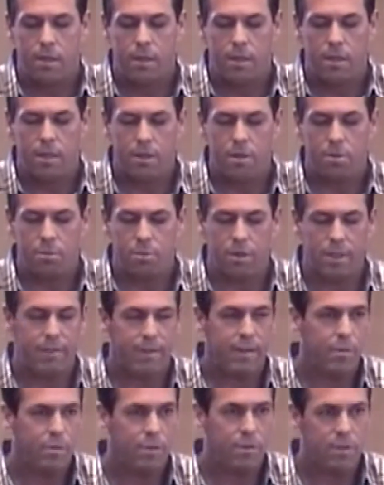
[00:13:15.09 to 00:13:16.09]
you don't
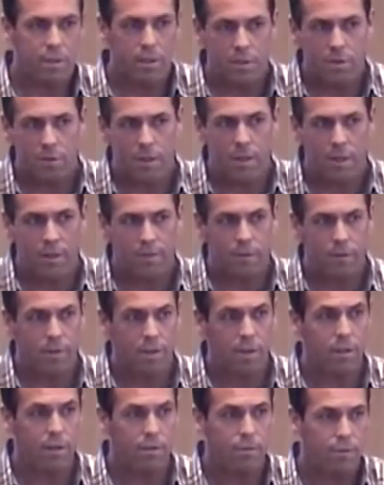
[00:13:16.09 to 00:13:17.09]
believe anyone's going to do anything
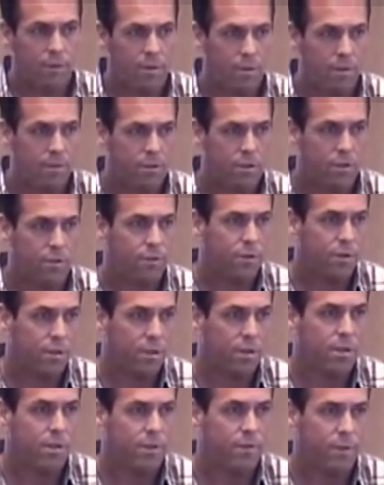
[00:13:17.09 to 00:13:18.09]
just for
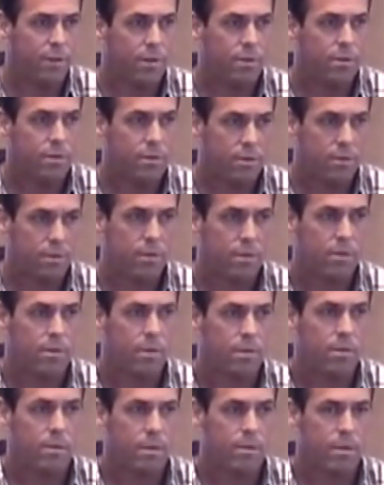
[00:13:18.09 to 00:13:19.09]
the good of you.
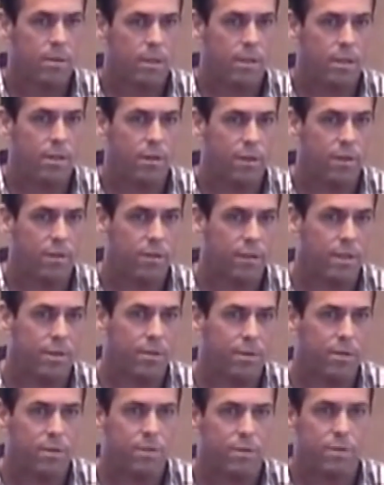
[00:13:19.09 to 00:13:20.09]
There's
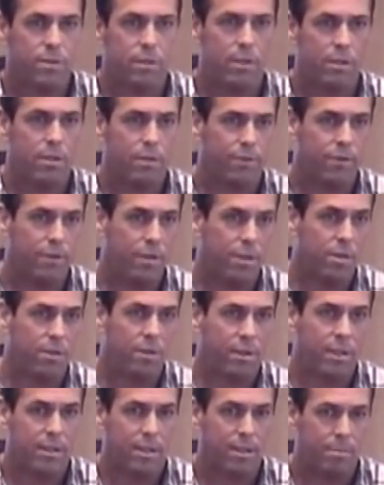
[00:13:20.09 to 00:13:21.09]
always, you don't
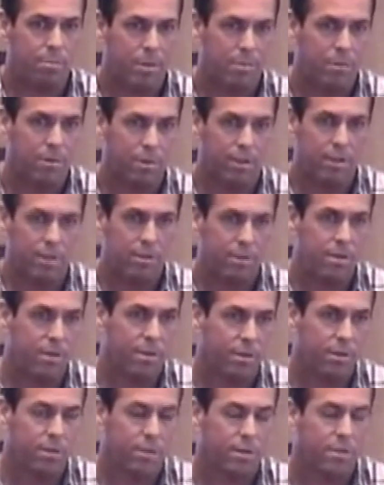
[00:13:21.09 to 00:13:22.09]
think that people are going to,
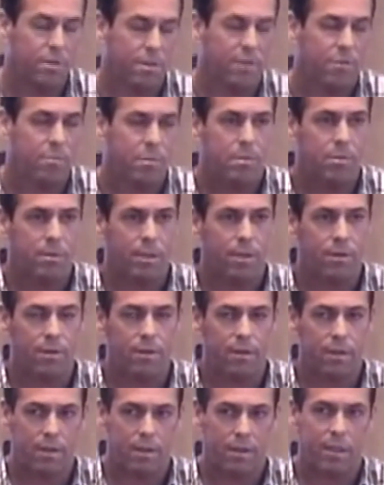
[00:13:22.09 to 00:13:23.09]
there's enough people out
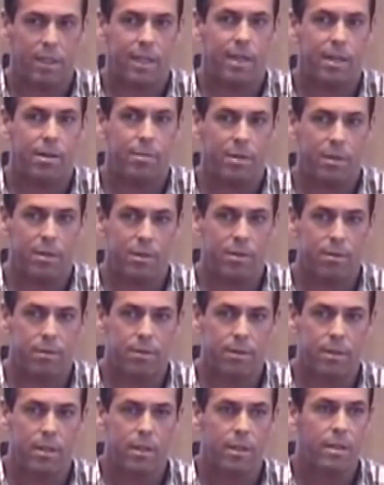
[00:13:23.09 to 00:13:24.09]
there that are going to care about you,
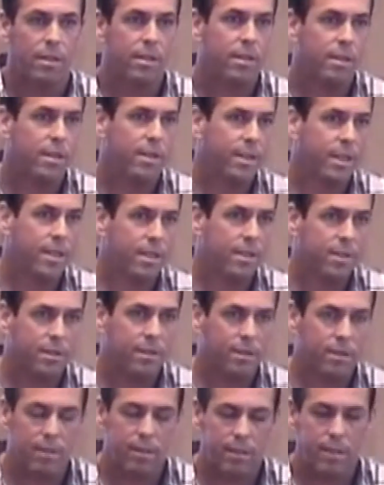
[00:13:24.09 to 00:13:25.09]
and that,
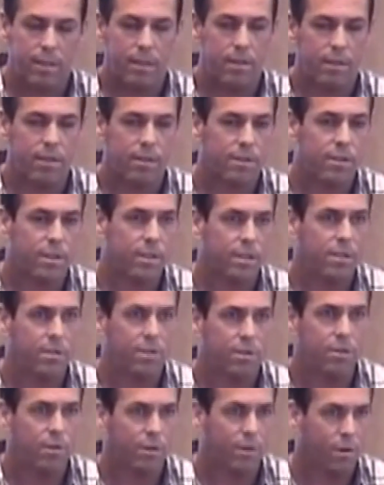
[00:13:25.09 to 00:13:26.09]
they're just going
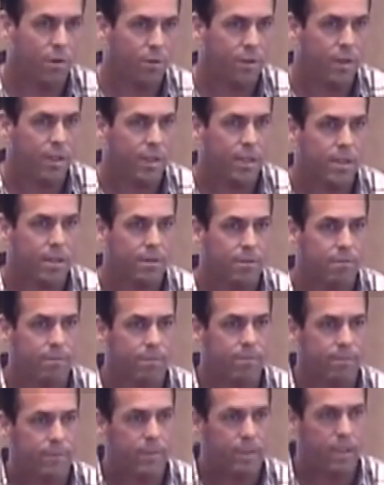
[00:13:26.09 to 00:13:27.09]
to do their own thing
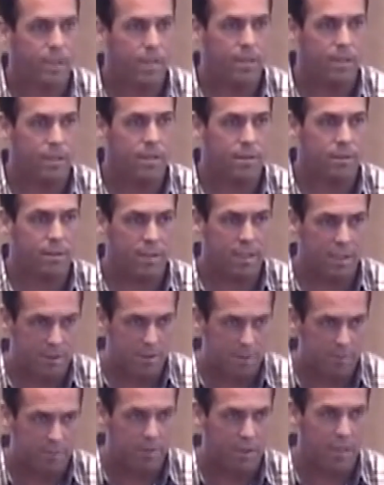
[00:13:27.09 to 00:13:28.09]
and just
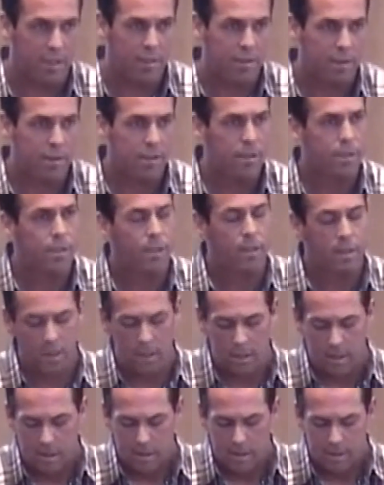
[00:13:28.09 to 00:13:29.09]
let you flounder.
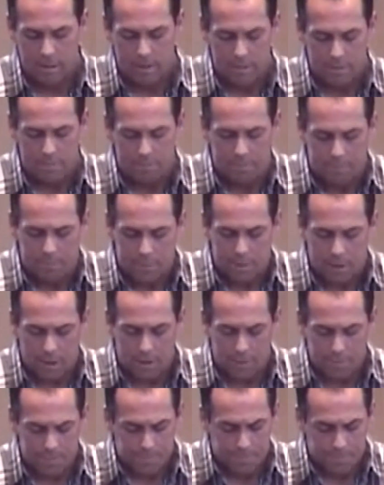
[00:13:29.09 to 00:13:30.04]
So,